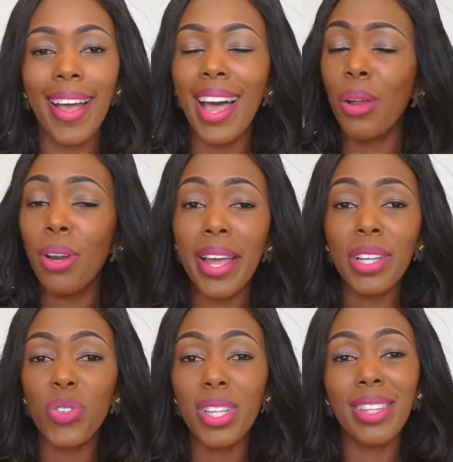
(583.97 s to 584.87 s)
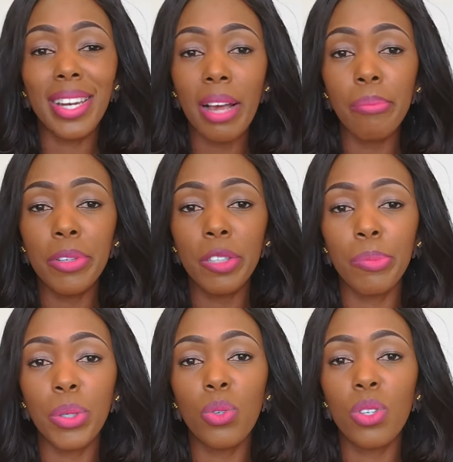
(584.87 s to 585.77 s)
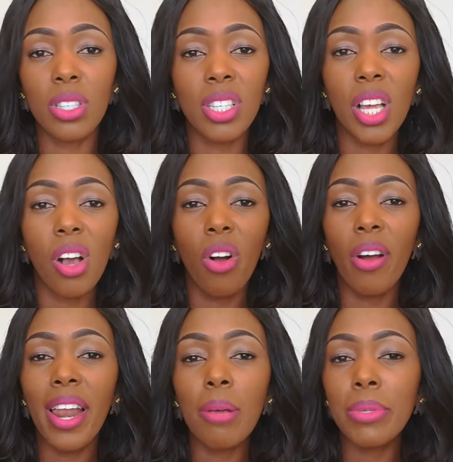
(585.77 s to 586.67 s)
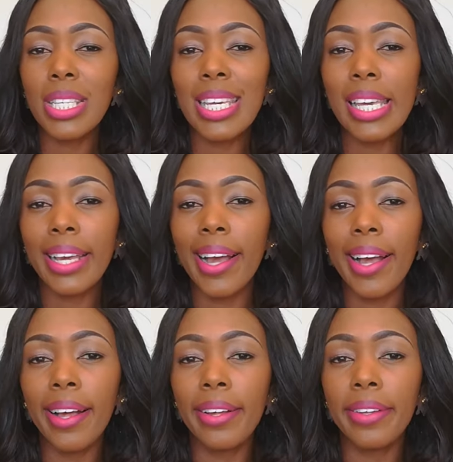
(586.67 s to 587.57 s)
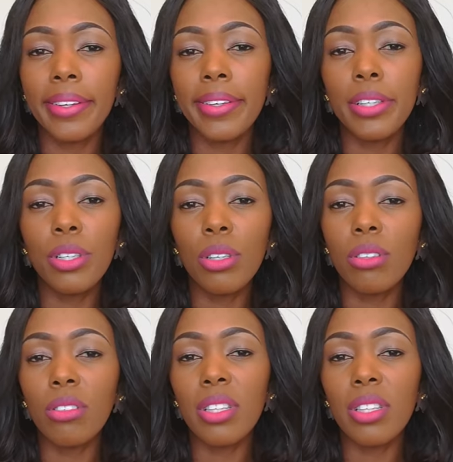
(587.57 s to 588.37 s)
I don't like doing the numbers because all I'm seeing are you know,